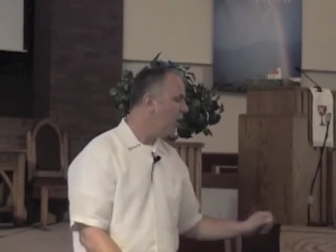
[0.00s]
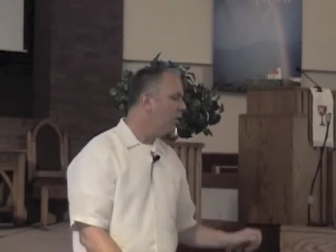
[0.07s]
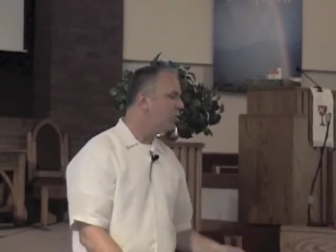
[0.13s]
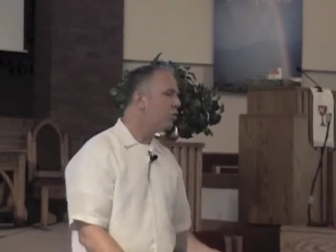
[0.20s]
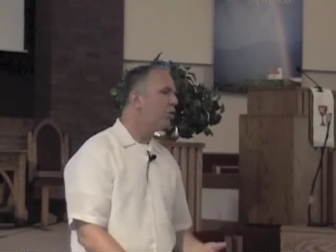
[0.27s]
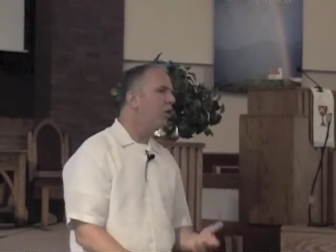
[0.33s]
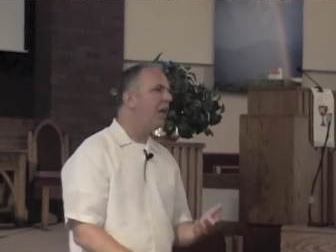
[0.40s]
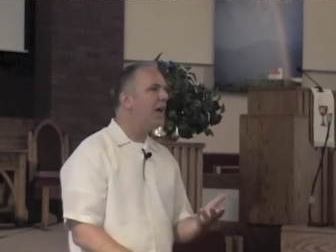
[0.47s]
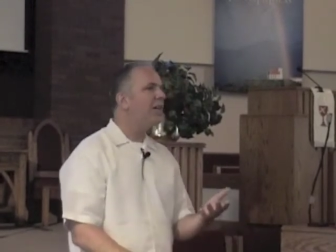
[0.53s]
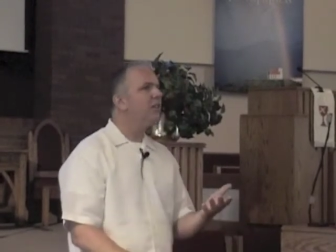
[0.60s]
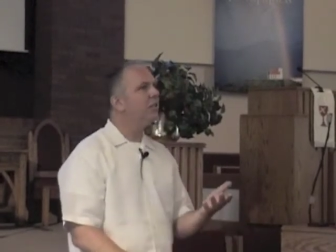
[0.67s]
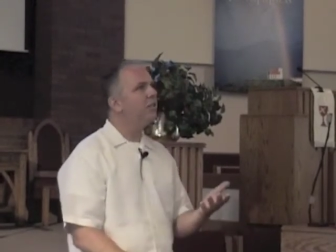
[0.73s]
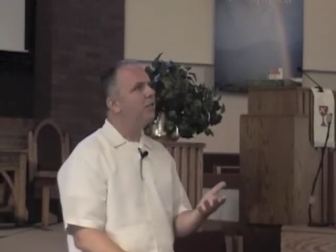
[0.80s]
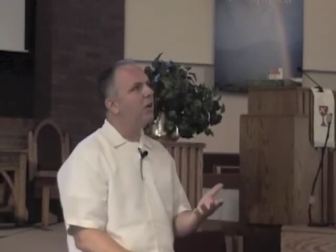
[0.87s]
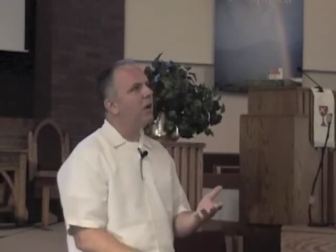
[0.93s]
So the
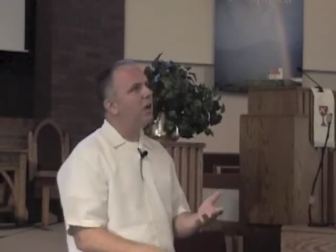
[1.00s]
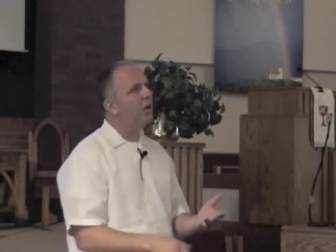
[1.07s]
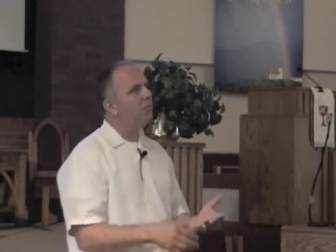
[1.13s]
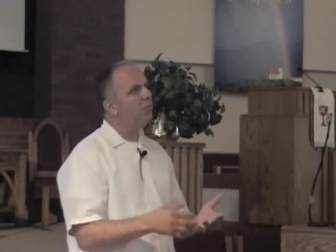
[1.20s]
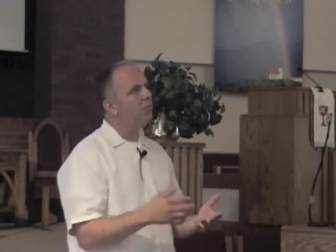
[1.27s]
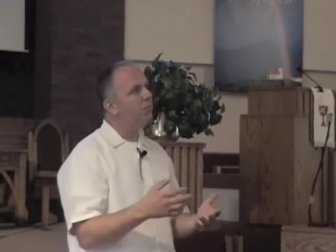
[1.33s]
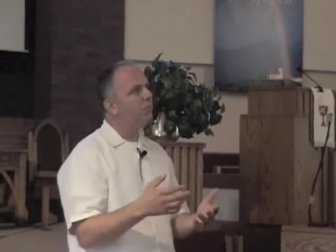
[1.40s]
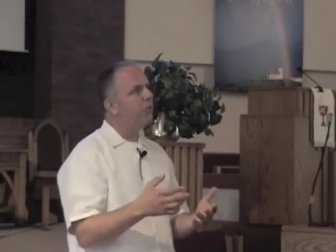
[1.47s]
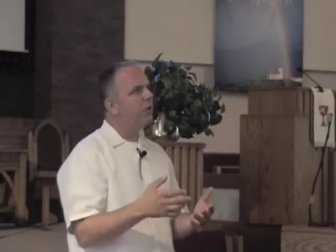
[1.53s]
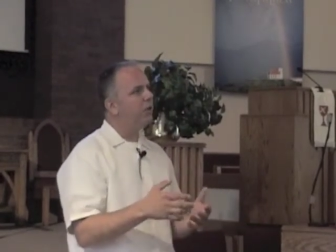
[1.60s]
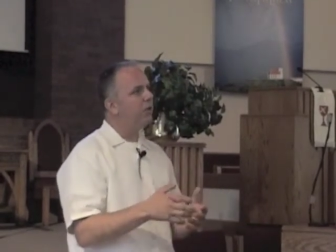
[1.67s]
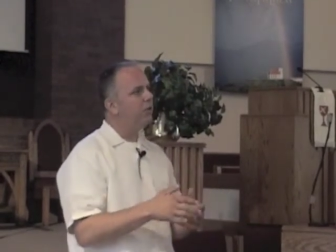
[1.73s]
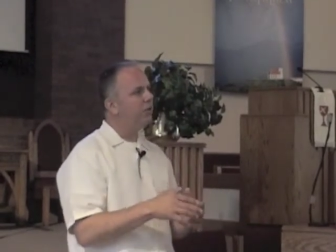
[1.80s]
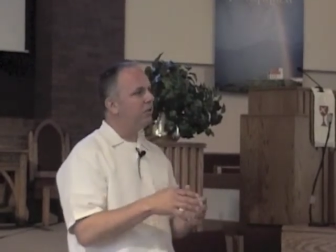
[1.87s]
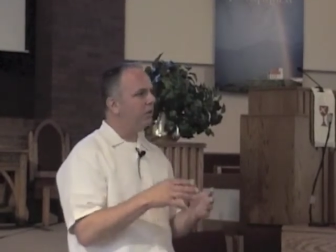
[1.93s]
last, uh, the,